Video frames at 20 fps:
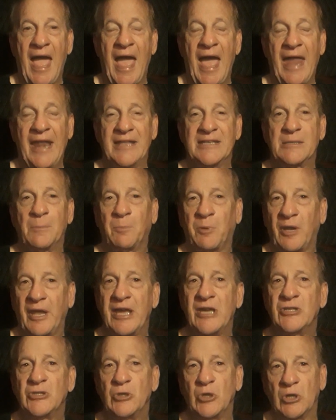And it's a
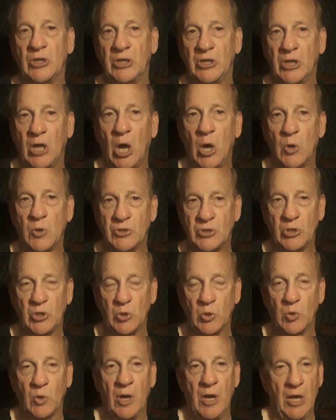place you can go
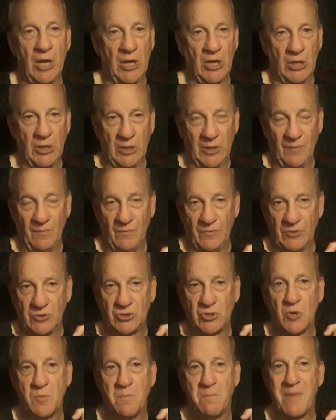to
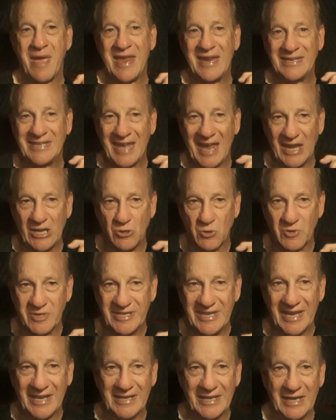maintain your
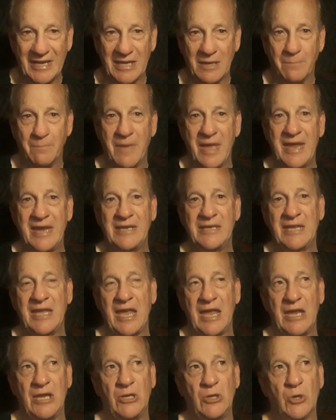dignity,
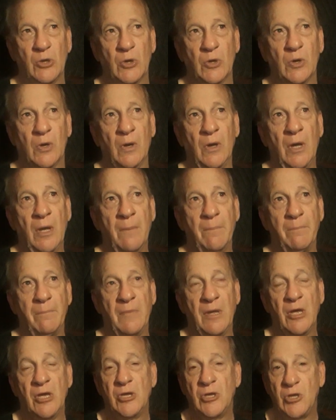maintain your
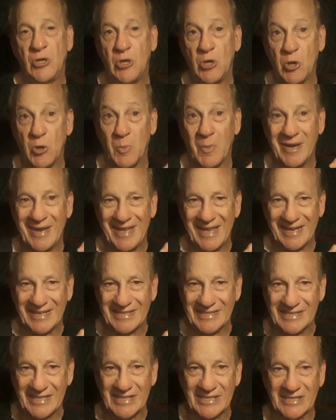human
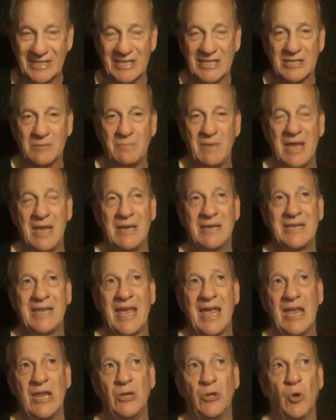existence,
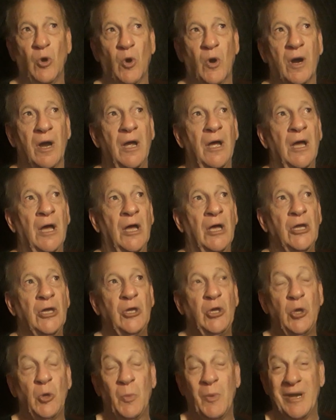maintain your
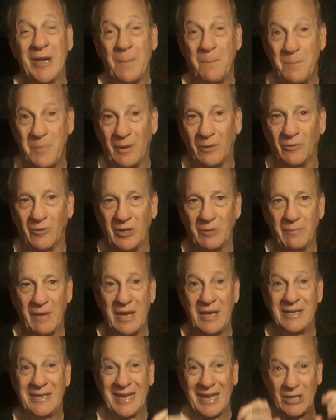human ability,
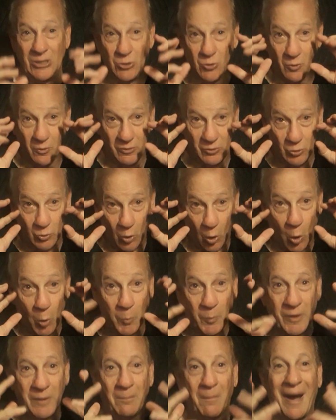maintain your
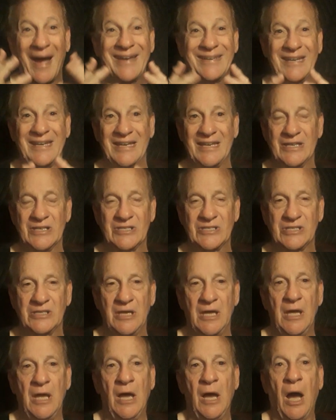open-mindedness
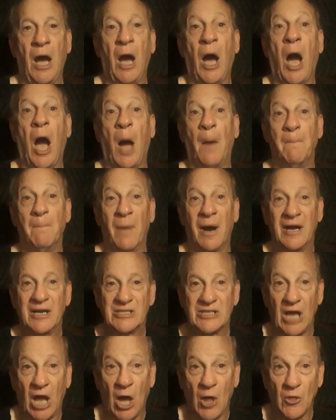
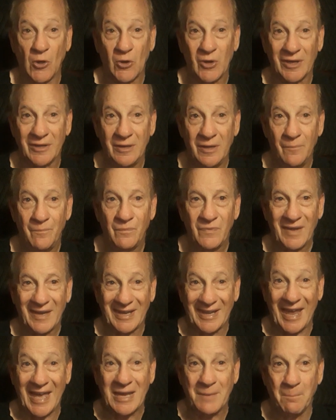amongst other
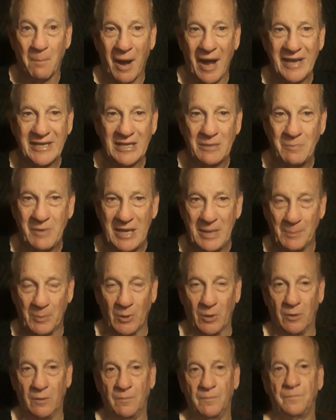like-minded
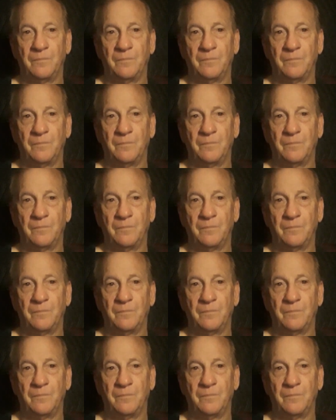people.